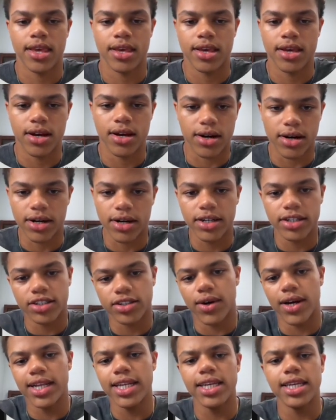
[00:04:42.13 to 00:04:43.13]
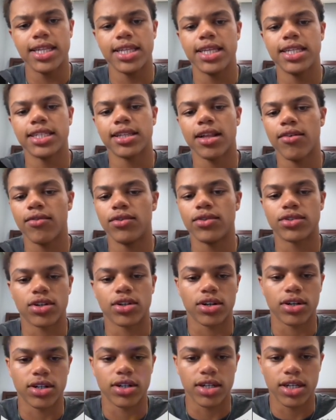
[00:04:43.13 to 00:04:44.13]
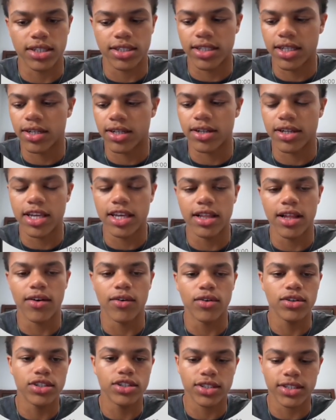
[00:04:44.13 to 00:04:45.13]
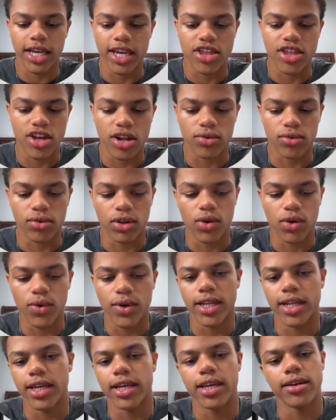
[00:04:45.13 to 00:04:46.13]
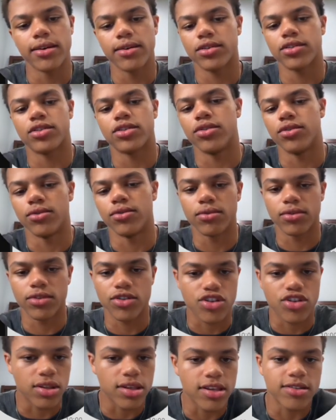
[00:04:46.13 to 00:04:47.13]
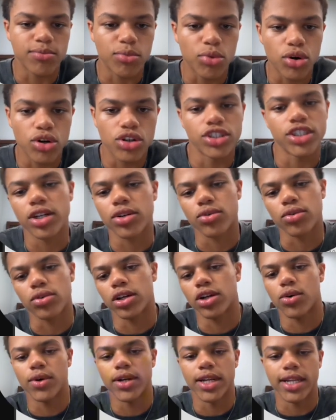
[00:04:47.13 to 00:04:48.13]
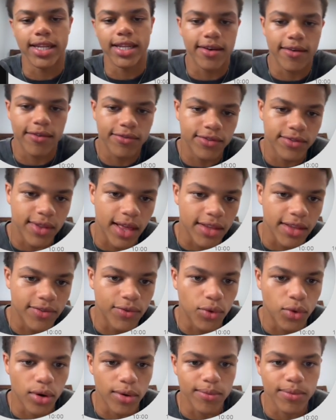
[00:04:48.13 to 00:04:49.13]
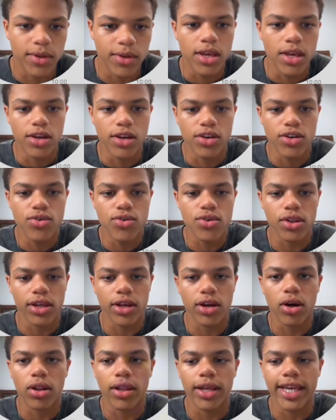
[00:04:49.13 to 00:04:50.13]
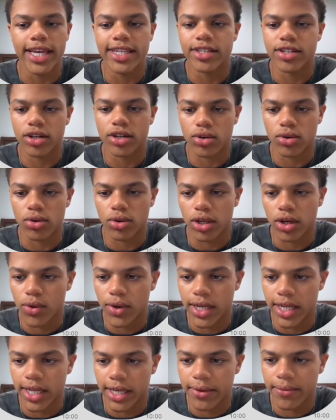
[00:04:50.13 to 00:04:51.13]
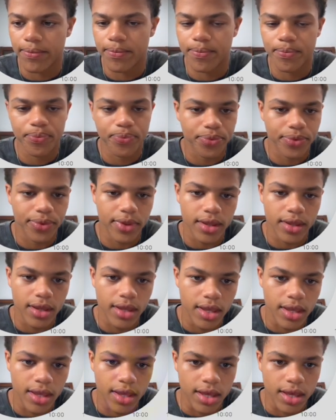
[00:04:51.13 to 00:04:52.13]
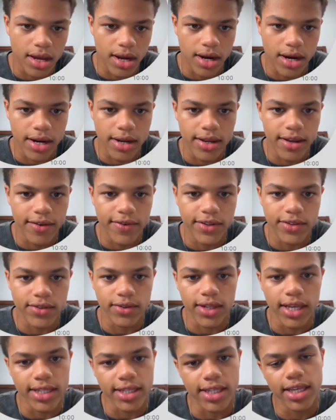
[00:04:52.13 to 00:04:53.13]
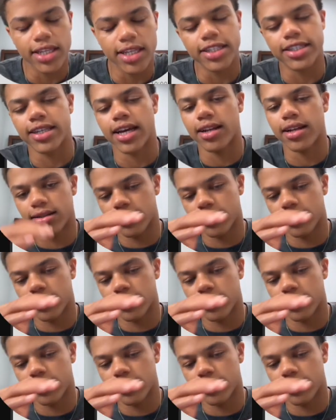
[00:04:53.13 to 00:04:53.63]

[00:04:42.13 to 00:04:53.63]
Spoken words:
All right, so any of these levels are considered key level, or just like general liquidity too. So it's more general liquidity if that's formed. Usually call it internal liquidity. All right, if it's on like the inside